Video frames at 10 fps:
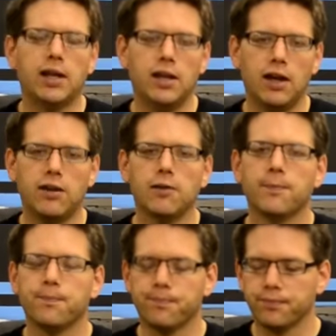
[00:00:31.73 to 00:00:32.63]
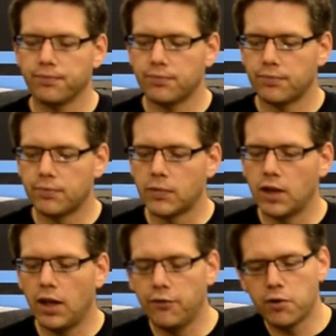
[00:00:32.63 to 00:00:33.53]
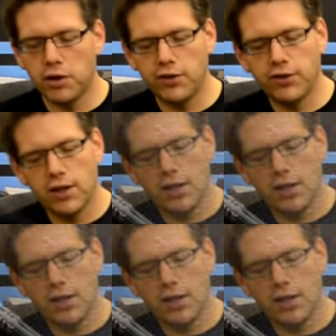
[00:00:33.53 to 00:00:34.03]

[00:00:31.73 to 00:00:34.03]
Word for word: in the other. Of course,